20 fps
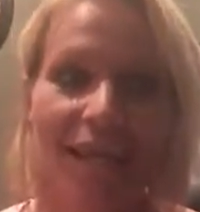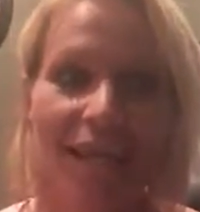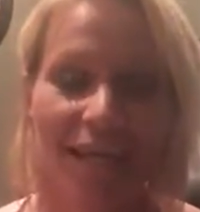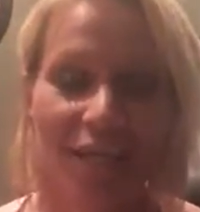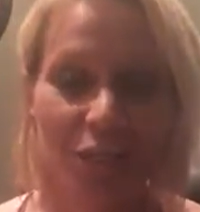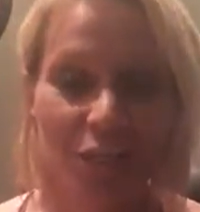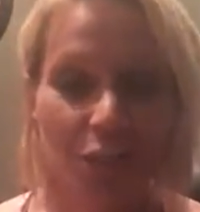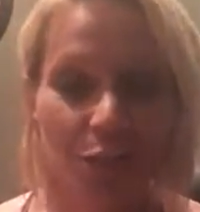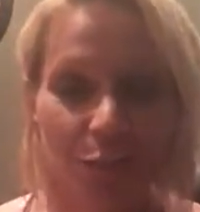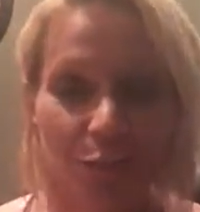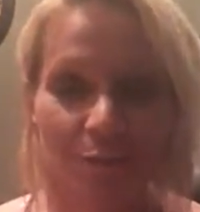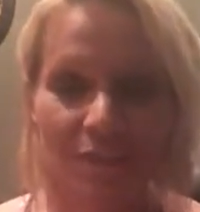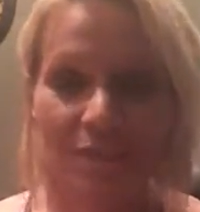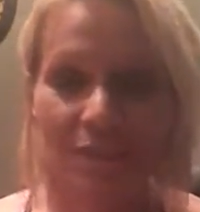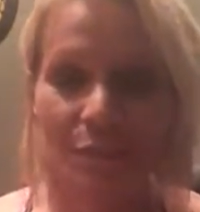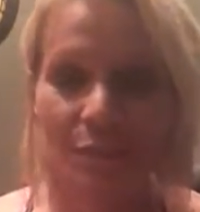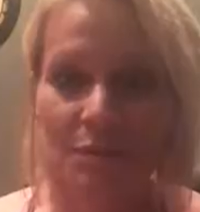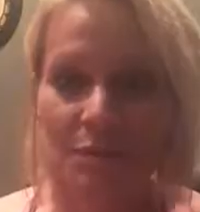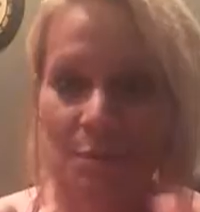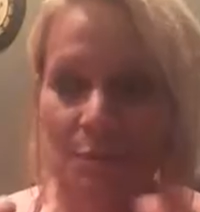and use
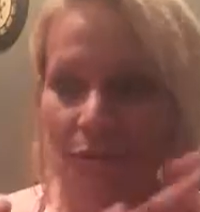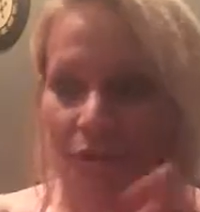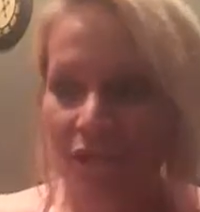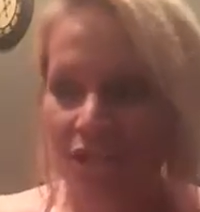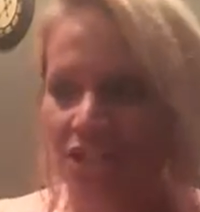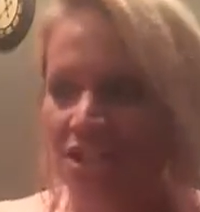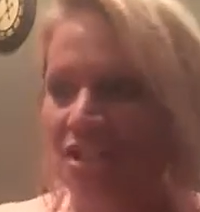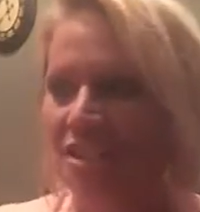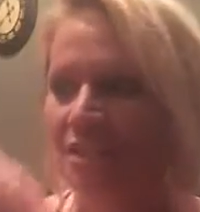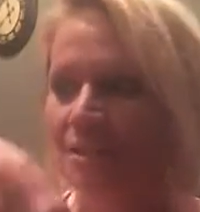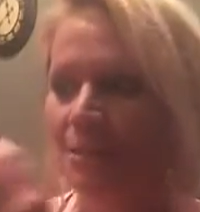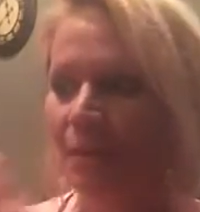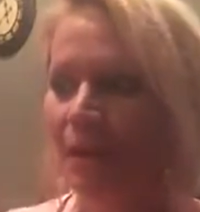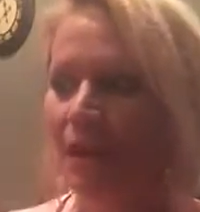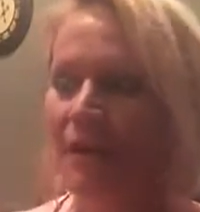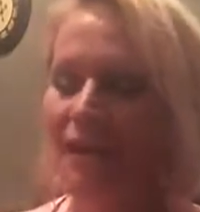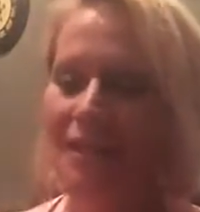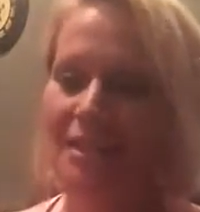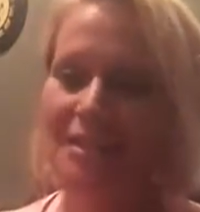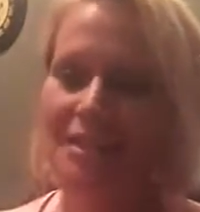those precious
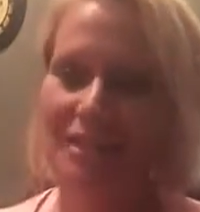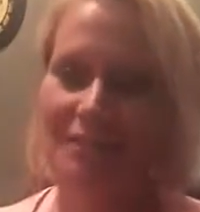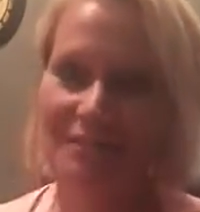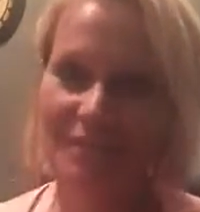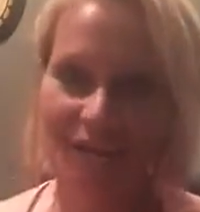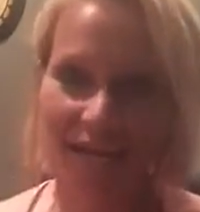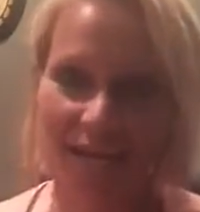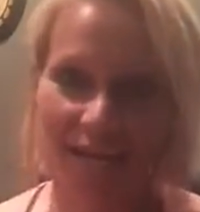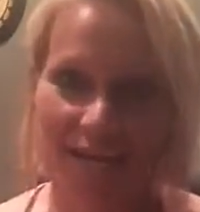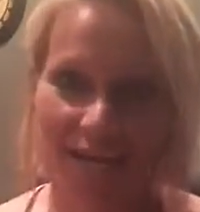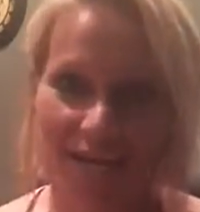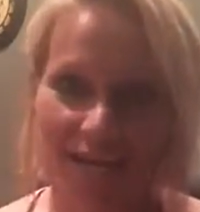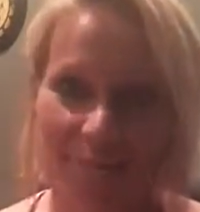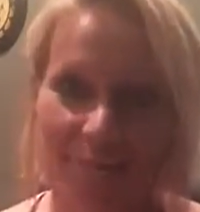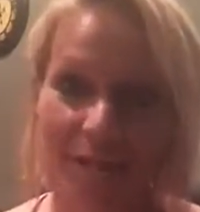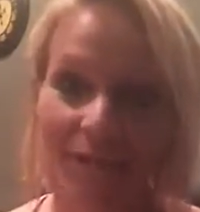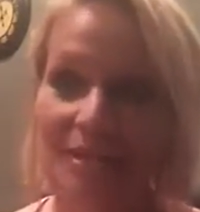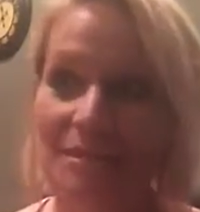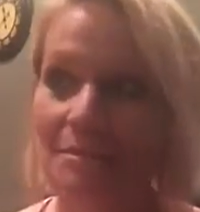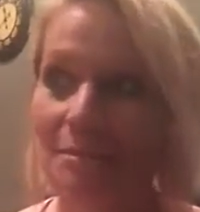pockets of time
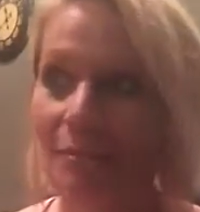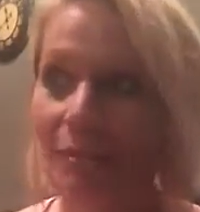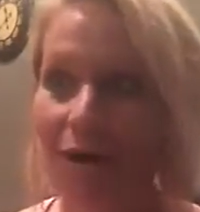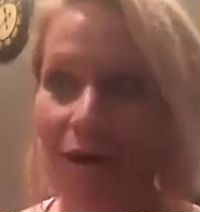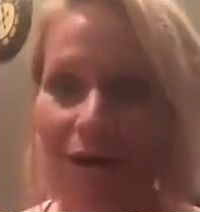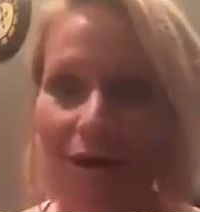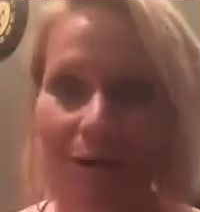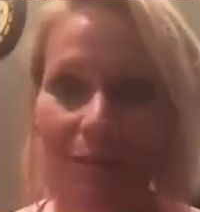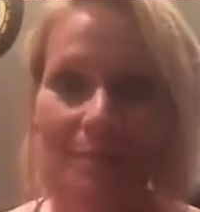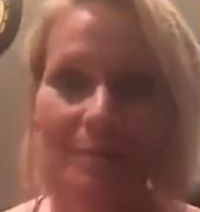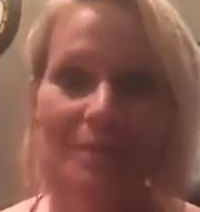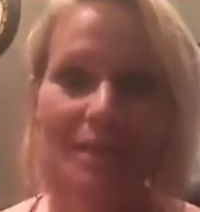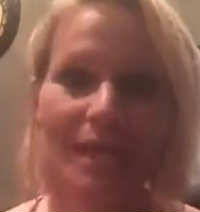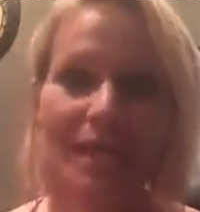as moms,